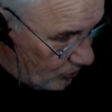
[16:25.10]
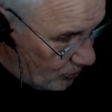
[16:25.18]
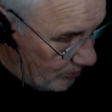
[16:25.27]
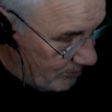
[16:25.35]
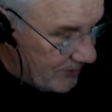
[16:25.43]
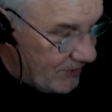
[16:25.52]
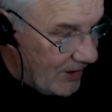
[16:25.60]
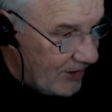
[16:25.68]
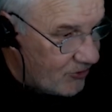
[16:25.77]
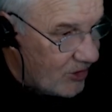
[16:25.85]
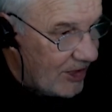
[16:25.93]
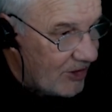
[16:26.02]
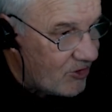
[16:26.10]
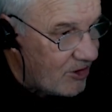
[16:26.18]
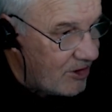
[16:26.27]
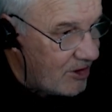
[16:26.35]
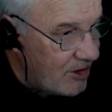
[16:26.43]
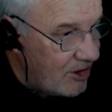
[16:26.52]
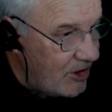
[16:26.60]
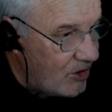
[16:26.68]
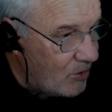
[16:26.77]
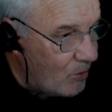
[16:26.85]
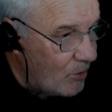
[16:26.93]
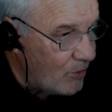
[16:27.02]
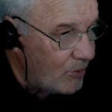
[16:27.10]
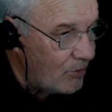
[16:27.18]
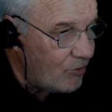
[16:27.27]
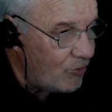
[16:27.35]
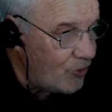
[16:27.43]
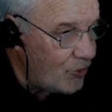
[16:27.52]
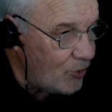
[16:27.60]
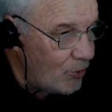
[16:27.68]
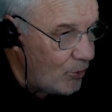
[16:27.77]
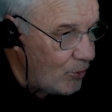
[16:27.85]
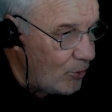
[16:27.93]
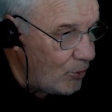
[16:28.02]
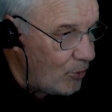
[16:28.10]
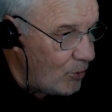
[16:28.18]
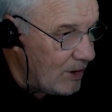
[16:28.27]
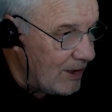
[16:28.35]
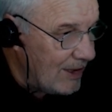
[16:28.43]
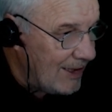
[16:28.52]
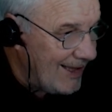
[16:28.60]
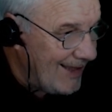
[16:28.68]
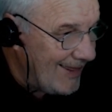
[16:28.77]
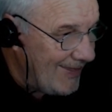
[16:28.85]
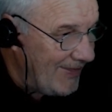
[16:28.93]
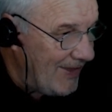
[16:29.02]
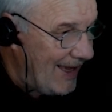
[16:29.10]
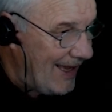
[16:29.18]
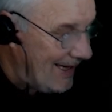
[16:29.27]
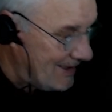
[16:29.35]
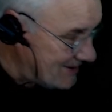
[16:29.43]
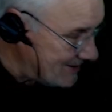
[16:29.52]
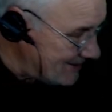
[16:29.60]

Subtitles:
it, but that's actually equal to that